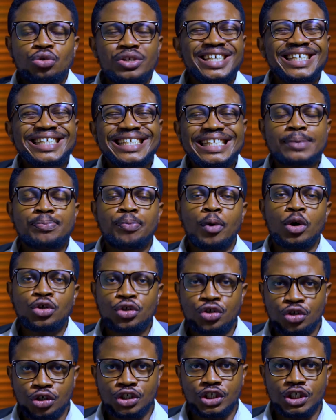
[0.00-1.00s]
is
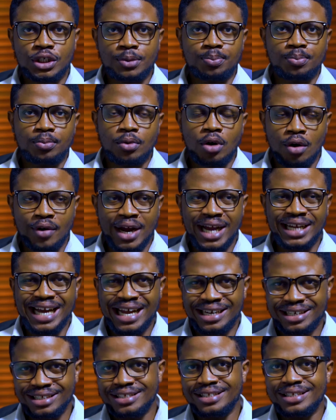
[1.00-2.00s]
sponsorship. All right,
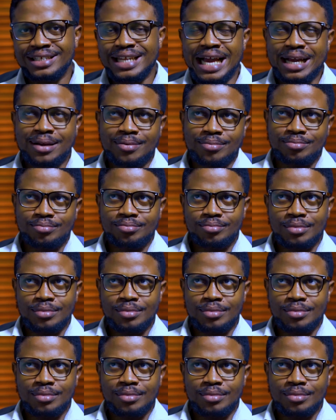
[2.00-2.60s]
and this is like